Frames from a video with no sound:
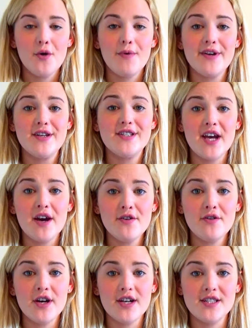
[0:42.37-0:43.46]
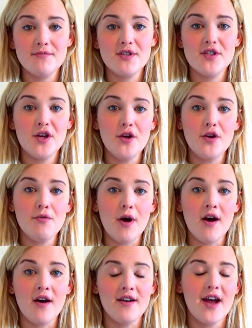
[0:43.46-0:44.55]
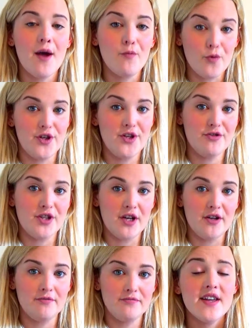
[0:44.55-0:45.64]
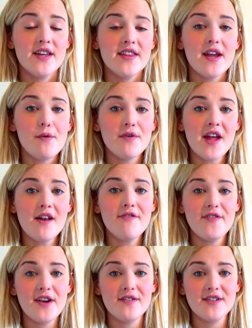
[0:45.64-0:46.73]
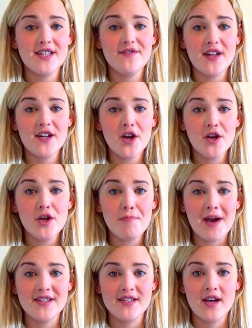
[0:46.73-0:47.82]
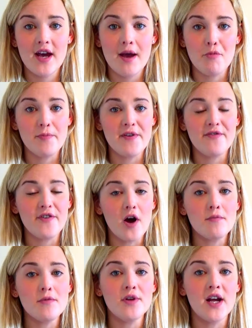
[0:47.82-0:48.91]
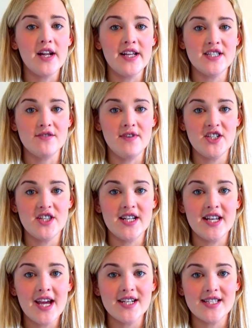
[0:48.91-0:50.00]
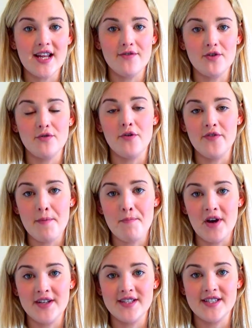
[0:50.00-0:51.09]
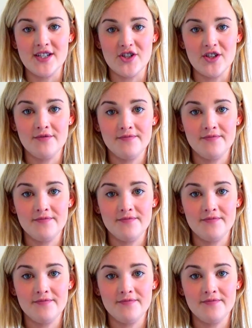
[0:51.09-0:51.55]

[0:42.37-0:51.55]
where you tell your customers who you are and what you do. They will then feel as if they know you better and will be far more likely to reach the next level of their buying decision.